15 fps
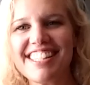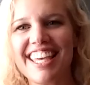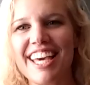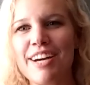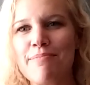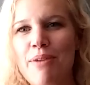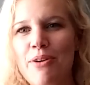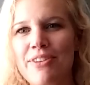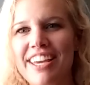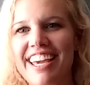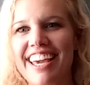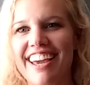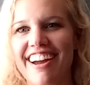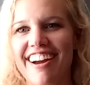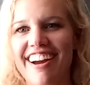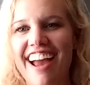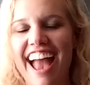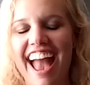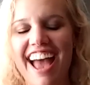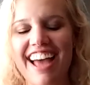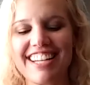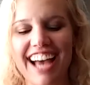Kikamoni here,
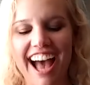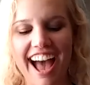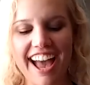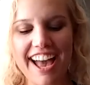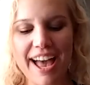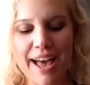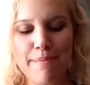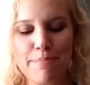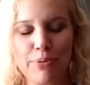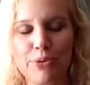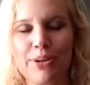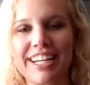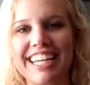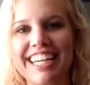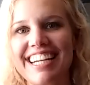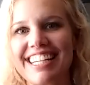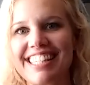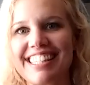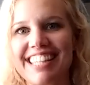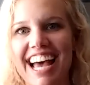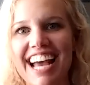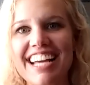and I am pretty
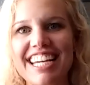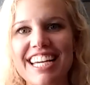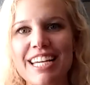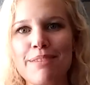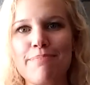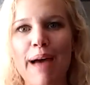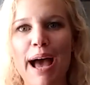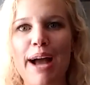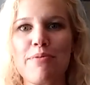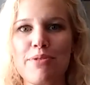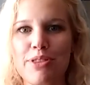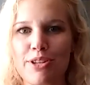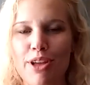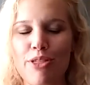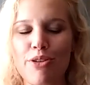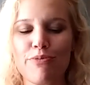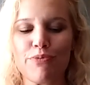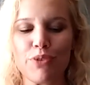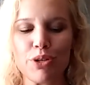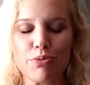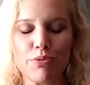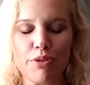excited back with another
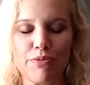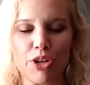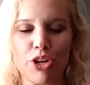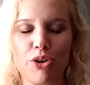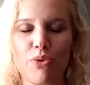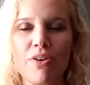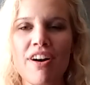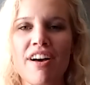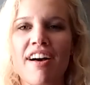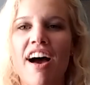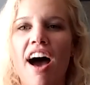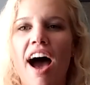food review.